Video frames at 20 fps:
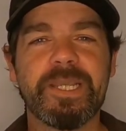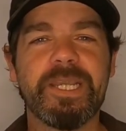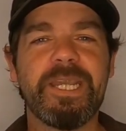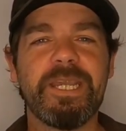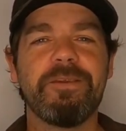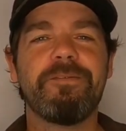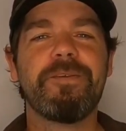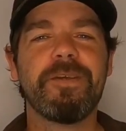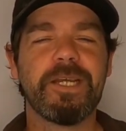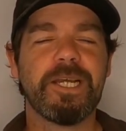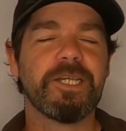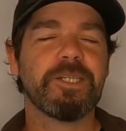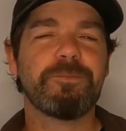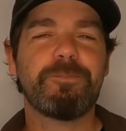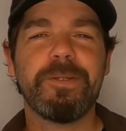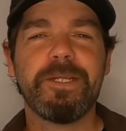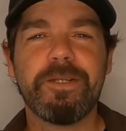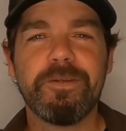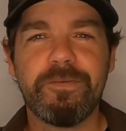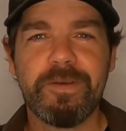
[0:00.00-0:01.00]
If it has
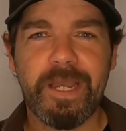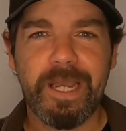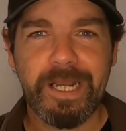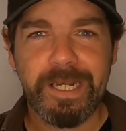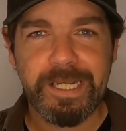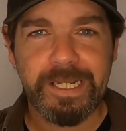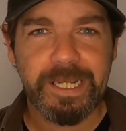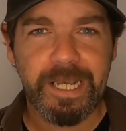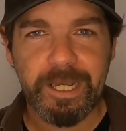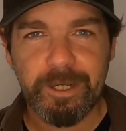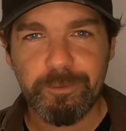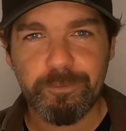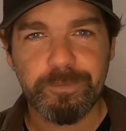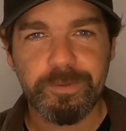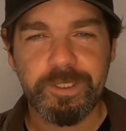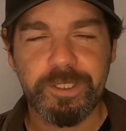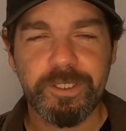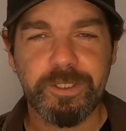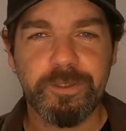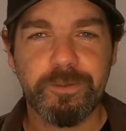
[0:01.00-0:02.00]
been of any help
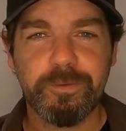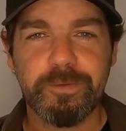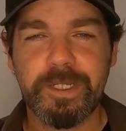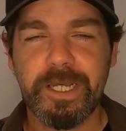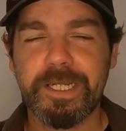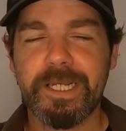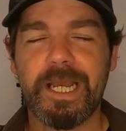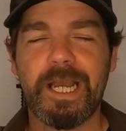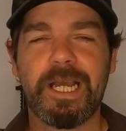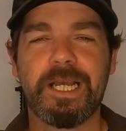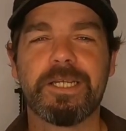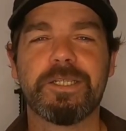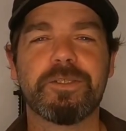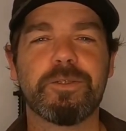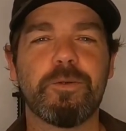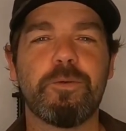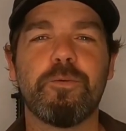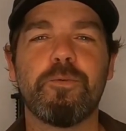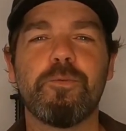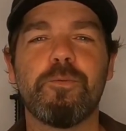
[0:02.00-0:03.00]
to you, then as
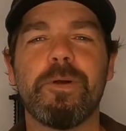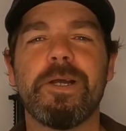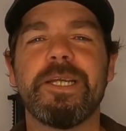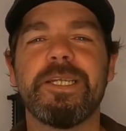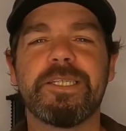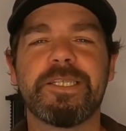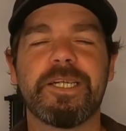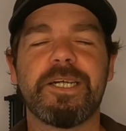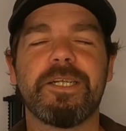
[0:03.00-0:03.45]
always,